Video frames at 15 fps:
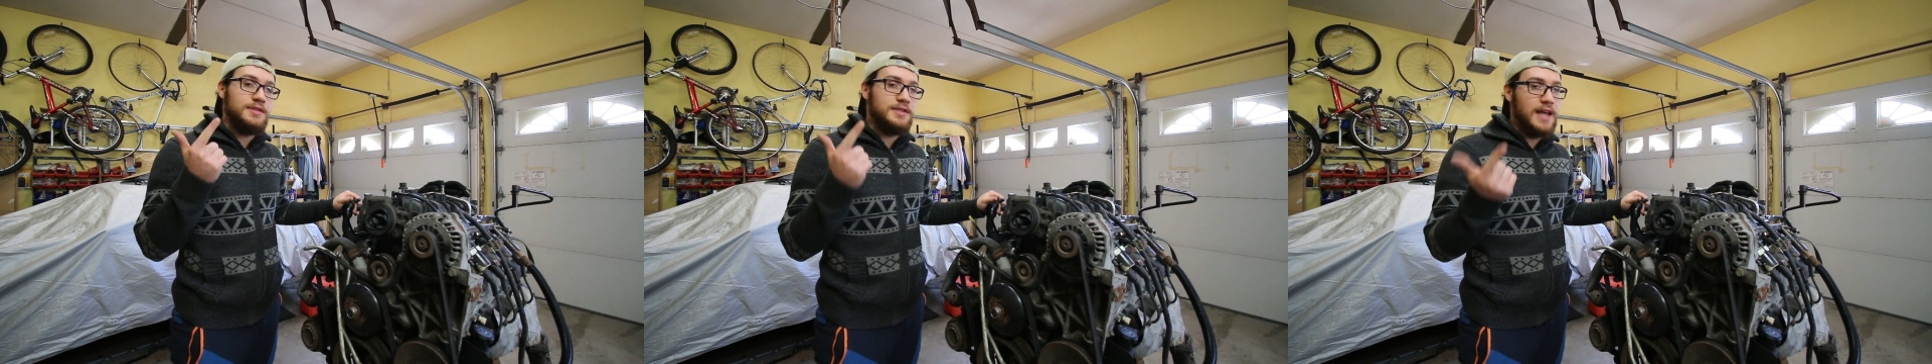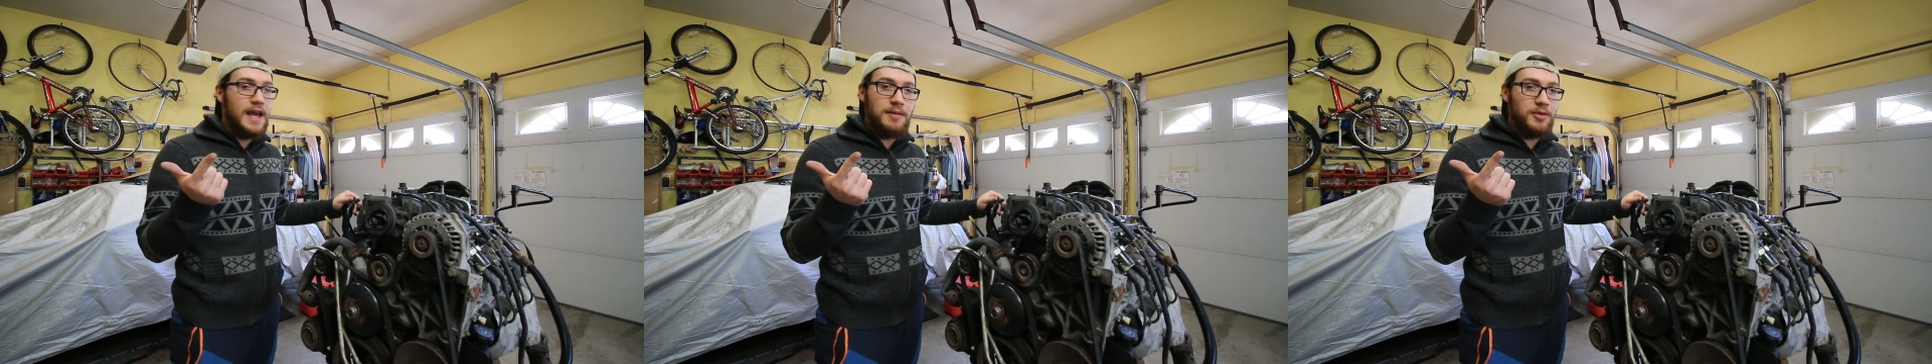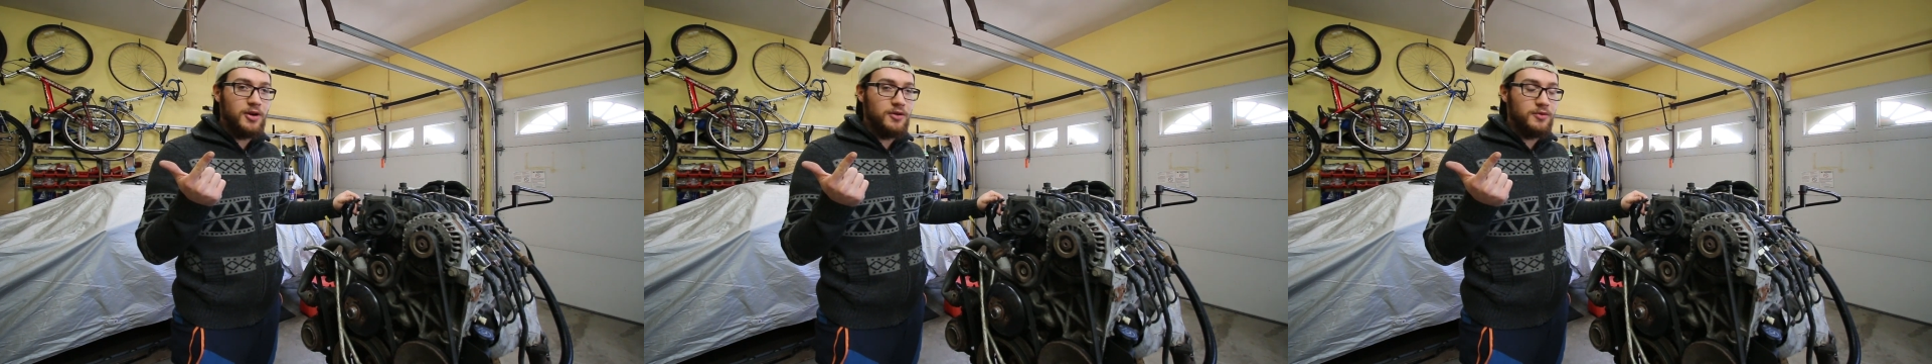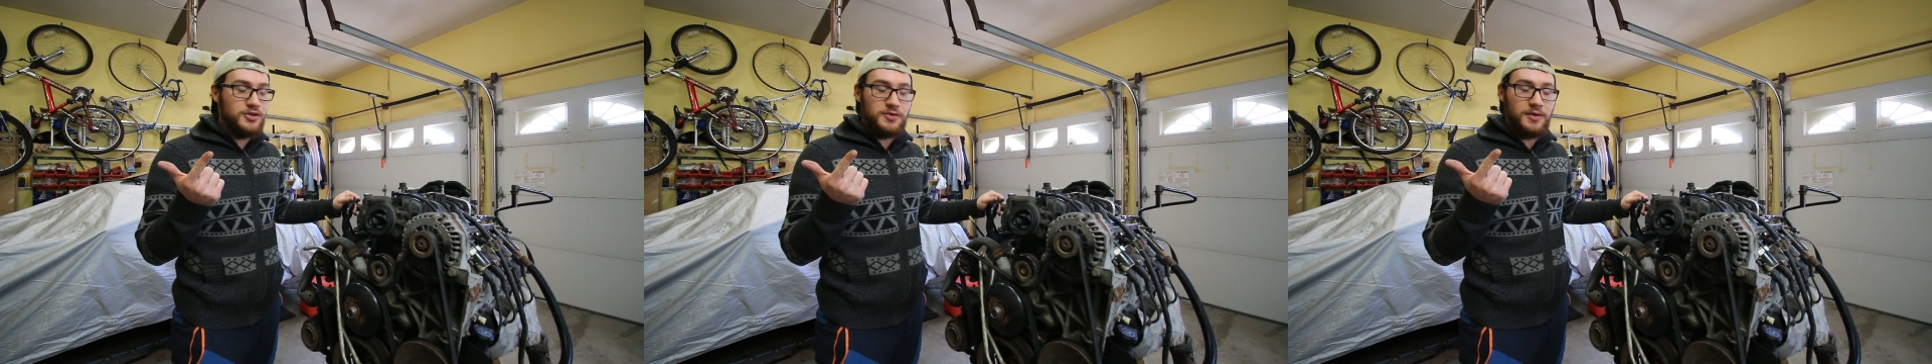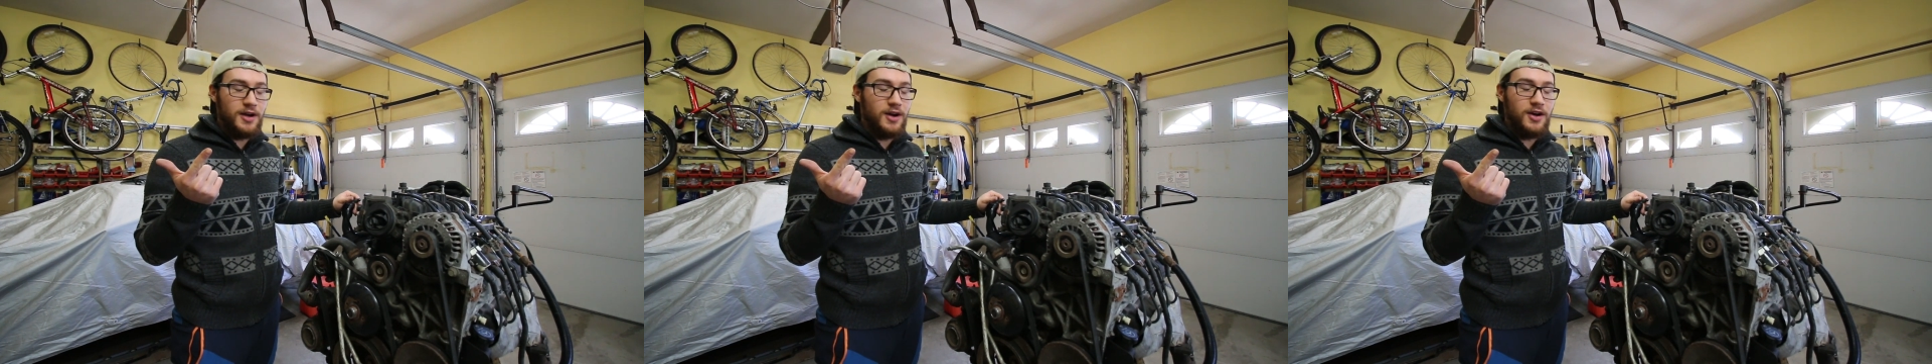10 mil,
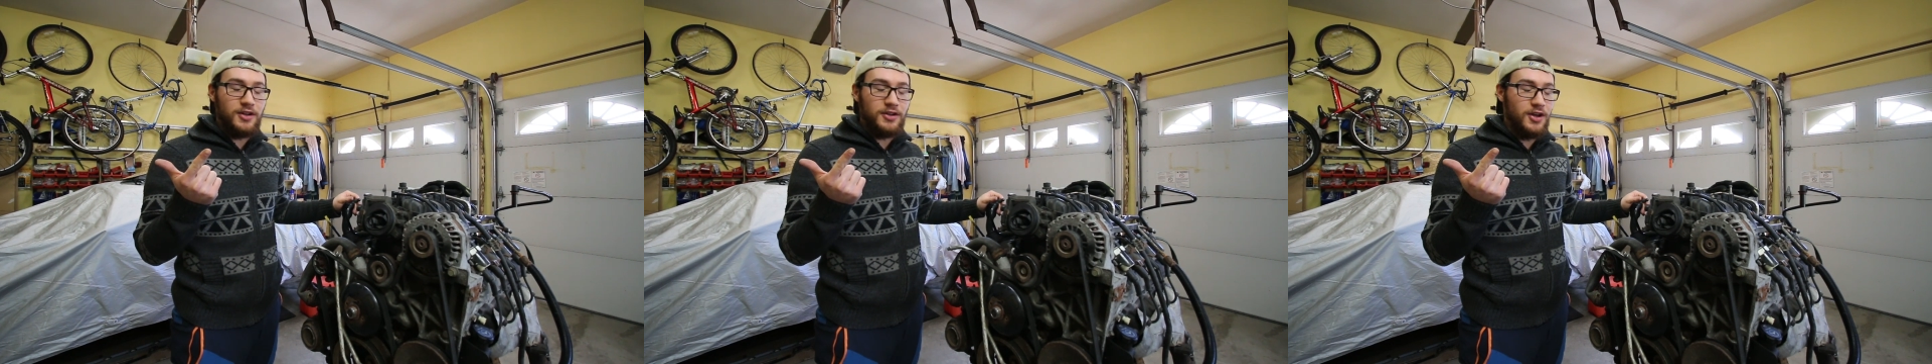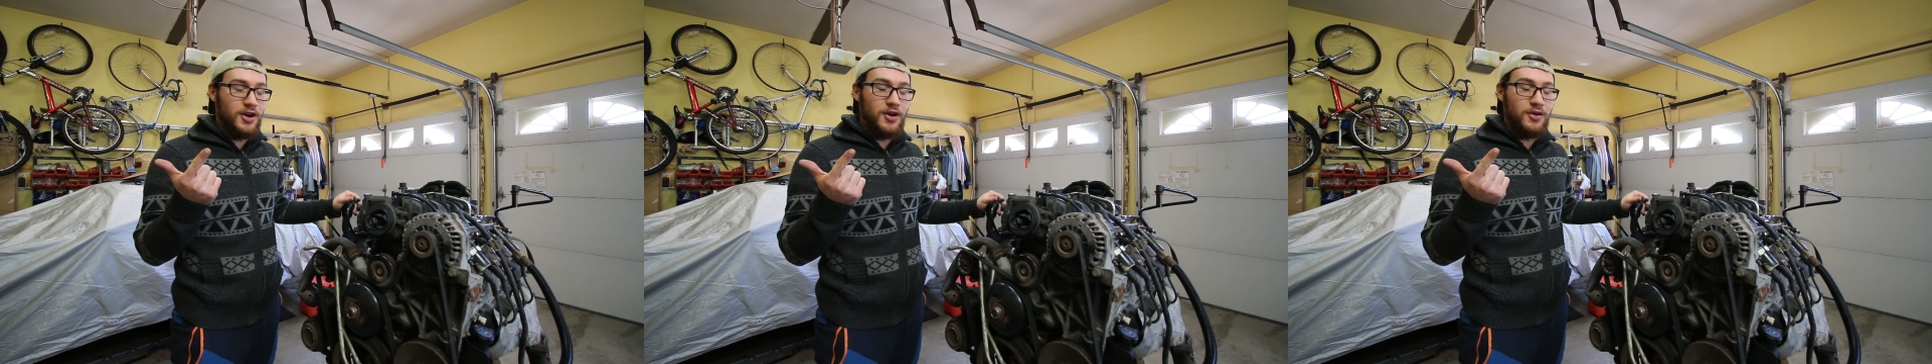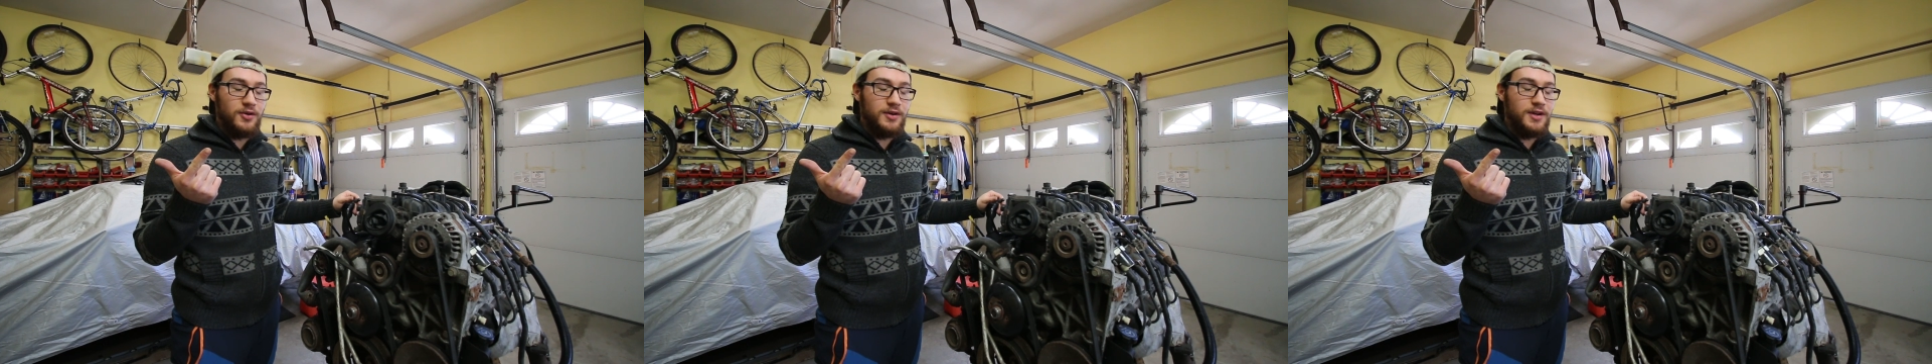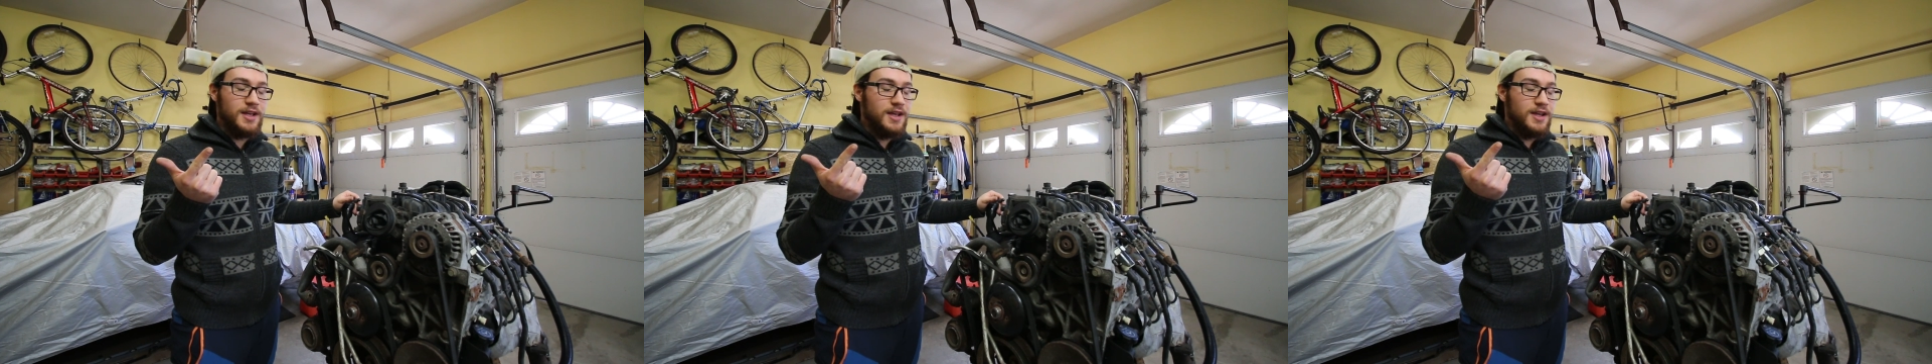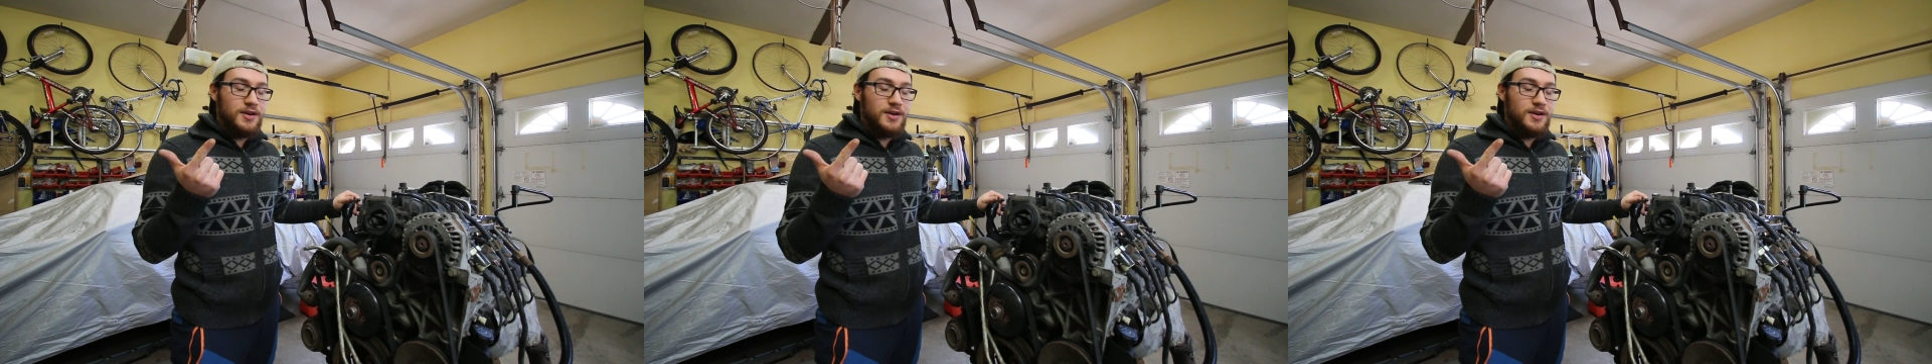which we all know